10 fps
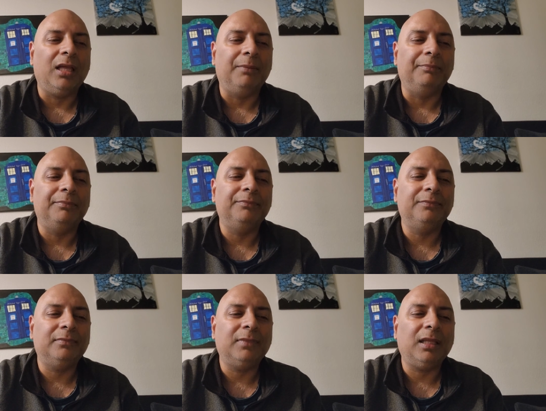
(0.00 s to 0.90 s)
um,
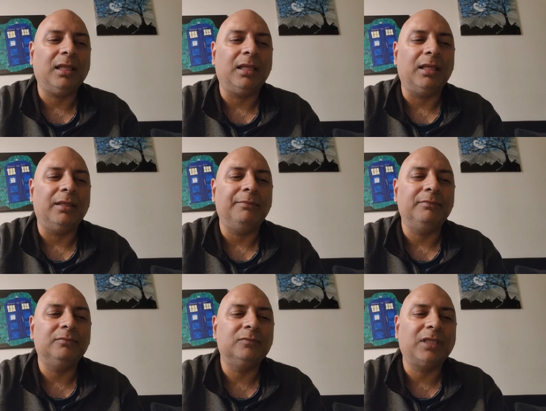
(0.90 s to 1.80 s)
uh,
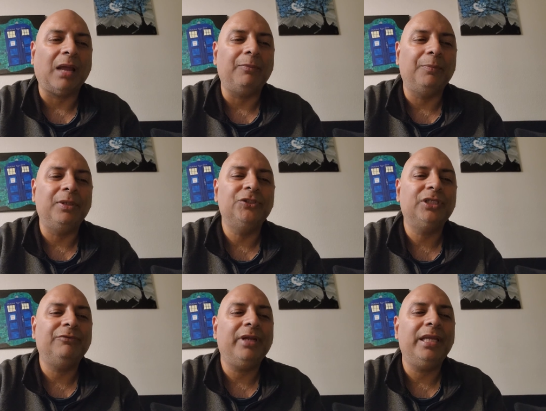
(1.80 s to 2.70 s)
camera
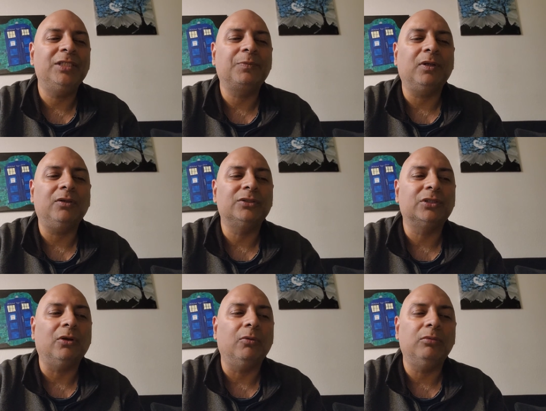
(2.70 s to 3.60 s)
budget range, but
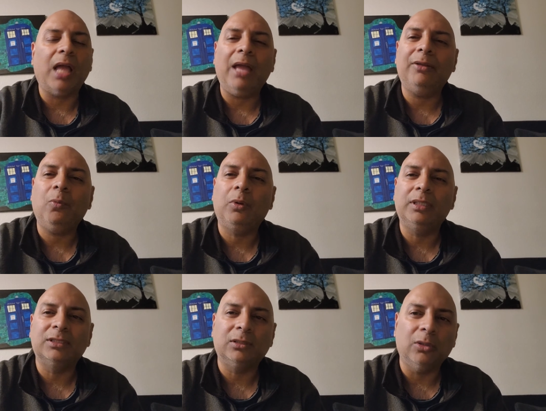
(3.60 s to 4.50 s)
also how you
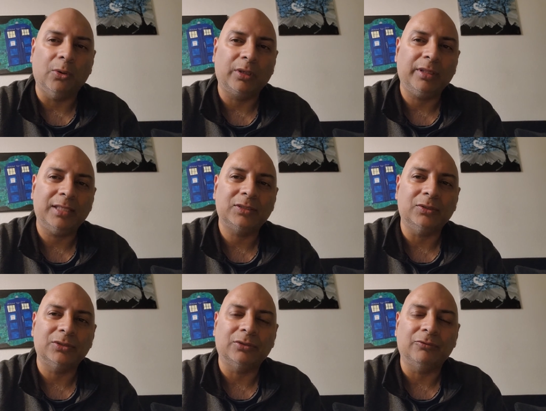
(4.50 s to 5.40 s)
want it to look.
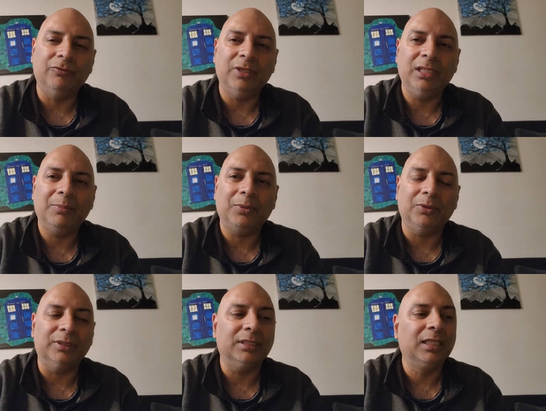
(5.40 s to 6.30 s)
That's also really
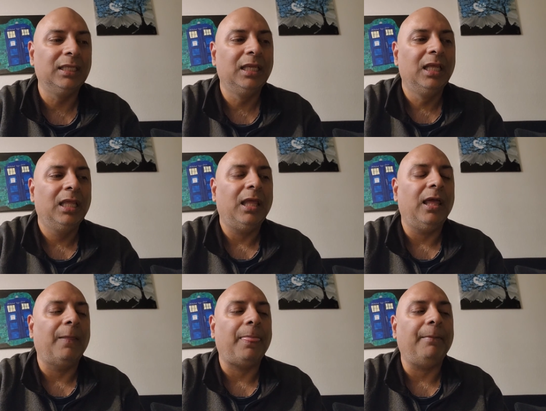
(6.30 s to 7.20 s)
important.
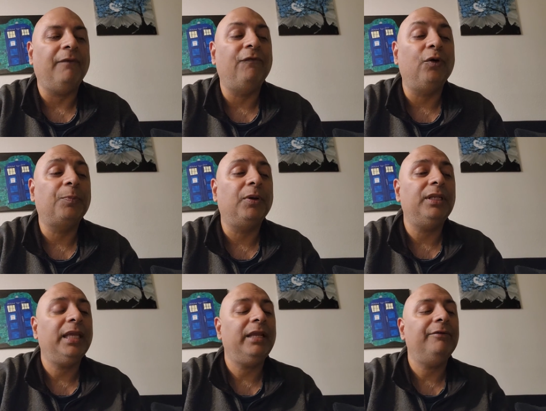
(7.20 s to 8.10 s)
Um, my fourth
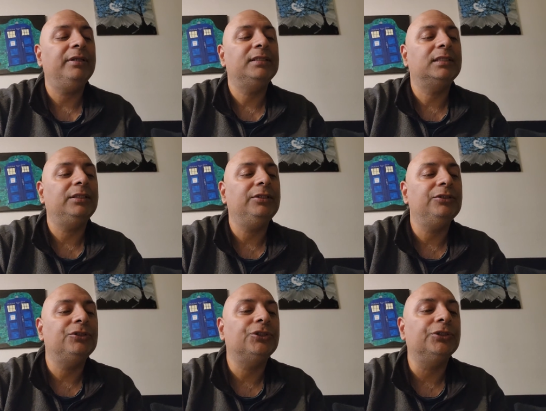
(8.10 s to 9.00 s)
point here is that
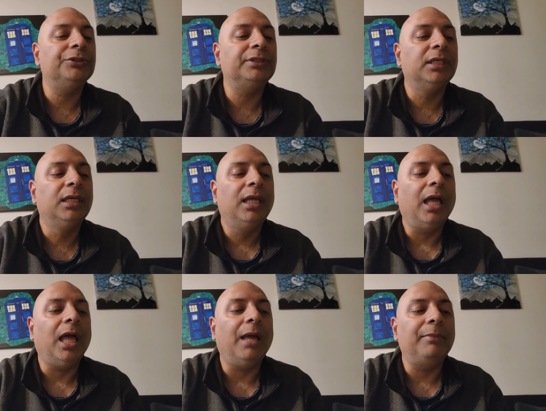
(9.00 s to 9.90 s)
you should
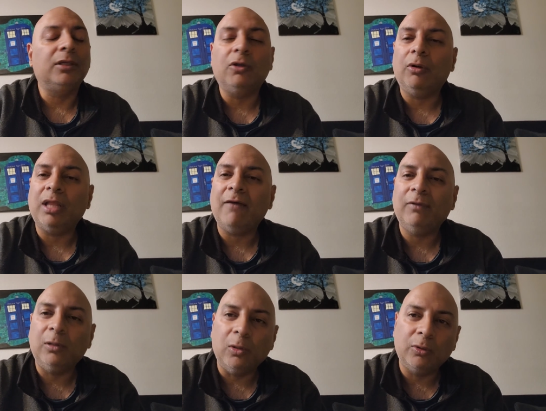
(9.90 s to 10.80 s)
um, go and
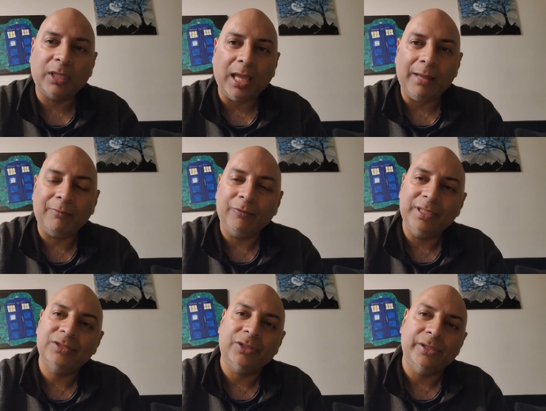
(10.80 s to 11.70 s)
have a look at,
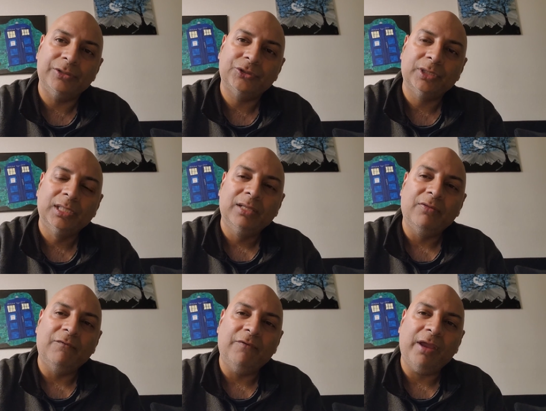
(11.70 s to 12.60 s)
research
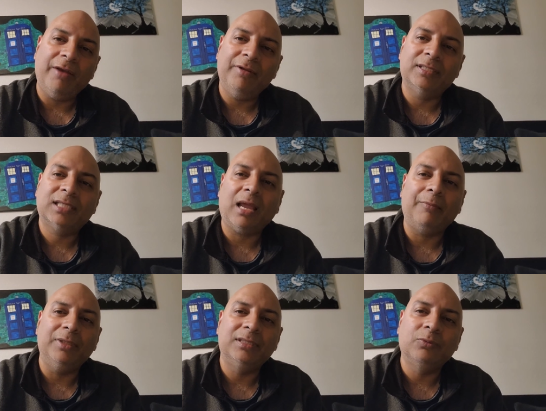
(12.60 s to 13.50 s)
the various
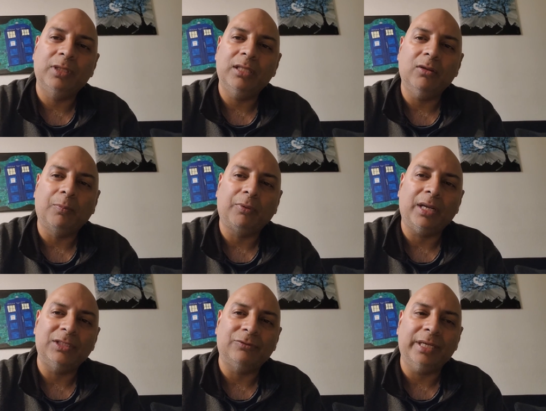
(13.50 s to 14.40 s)
cameras within your
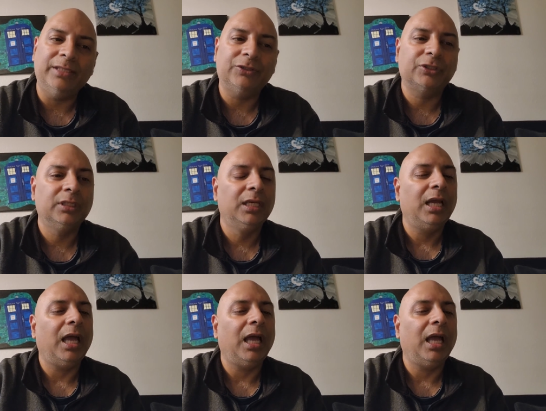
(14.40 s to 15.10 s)
price range